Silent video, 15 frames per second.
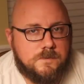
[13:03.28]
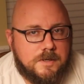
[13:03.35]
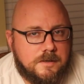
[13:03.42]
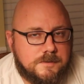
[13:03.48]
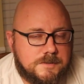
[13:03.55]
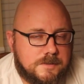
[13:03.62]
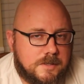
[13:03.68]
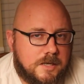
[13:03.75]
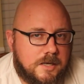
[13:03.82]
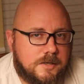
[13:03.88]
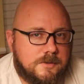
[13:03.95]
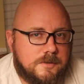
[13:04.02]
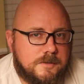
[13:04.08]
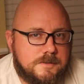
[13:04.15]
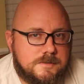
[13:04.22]
well into the
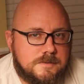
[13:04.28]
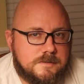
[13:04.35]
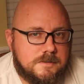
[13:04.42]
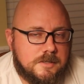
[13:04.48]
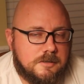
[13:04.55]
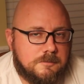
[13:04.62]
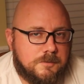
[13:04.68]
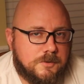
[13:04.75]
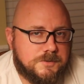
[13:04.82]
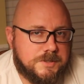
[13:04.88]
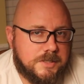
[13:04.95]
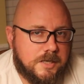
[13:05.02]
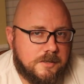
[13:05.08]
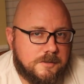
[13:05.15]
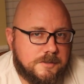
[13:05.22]
hundreds,
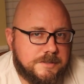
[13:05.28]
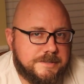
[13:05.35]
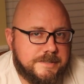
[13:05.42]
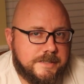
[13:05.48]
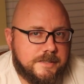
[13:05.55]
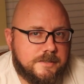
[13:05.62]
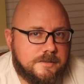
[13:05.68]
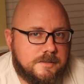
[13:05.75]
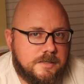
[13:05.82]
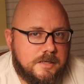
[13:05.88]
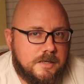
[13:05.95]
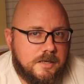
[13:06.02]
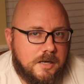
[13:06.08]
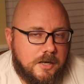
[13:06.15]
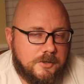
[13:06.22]
approaching 110,
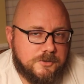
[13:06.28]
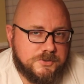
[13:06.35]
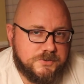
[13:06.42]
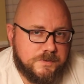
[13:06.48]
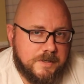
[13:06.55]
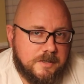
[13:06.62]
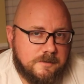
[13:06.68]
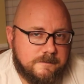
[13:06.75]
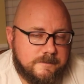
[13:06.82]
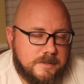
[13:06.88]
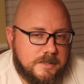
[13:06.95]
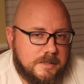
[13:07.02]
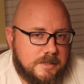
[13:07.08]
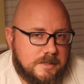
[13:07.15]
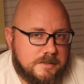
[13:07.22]

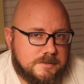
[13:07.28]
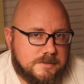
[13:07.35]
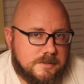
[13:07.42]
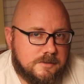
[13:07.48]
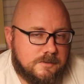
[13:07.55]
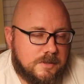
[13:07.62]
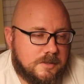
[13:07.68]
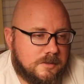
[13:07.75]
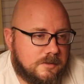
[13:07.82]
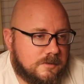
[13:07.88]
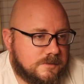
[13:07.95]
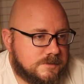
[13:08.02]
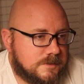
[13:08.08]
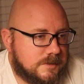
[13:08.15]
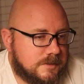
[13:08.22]
112. So our
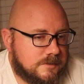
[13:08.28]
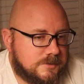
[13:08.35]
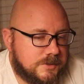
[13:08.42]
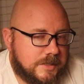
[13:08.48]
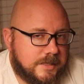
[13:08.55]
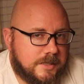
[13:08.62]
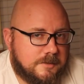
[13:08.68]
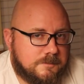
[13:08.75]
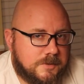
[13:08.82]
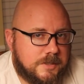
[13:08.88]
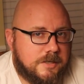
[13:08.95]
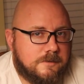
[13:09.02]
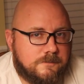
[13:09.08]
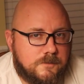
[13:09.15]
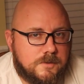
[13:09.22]
girls are drinking
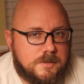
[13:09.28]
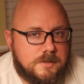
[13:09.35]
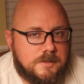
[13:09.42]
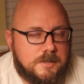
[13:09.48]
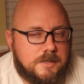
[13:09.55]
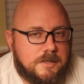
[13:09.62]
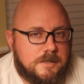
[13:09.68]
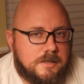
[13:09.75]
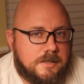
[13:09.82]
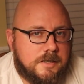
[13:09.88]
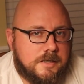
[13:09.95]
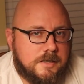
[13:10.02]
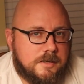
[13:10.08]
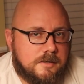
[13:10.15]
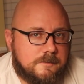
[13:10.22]
plenty of water,
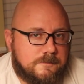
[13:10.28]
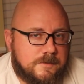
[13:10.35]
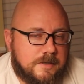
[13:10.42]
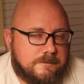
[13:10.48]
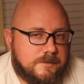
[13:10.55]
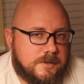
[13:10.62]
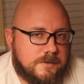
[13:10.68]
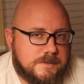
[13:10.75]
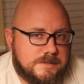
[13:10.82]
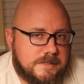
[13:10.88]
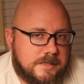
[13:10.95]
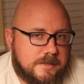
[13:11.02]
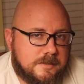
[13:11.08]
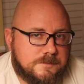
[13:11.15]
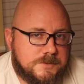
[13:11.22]
and if we ever notice
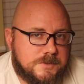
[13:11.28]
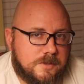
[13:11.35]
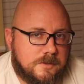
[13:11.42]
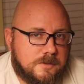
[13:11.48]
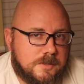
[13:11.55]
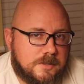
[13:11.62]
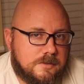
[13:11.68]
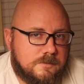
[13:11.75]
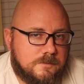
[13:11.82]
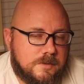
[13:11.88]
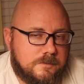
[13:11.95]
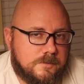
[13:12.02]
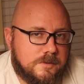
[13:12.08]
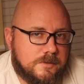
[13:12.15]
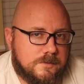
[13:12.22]
any of them struggling,
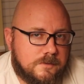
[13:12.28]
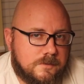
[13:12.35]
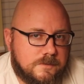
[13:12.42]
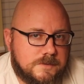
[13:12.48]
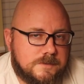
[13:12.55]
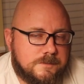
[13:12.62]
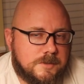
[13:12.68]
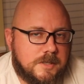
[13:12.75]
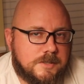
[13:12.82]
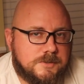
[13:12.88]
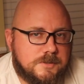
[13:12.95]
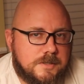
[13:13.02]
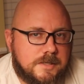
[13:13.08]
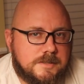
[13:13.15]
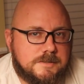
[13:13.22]
we will throw in some
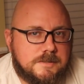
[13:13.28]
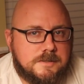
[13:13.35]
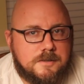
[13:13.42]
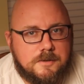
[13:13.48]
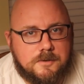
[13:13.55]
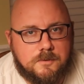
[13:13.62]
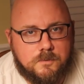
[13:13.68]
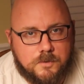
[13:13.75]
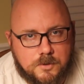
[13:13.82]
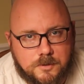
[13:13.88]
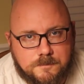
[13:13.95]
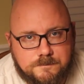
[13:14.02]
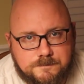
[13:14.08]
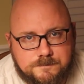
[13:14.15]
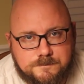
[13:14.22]
electrolytes into their water.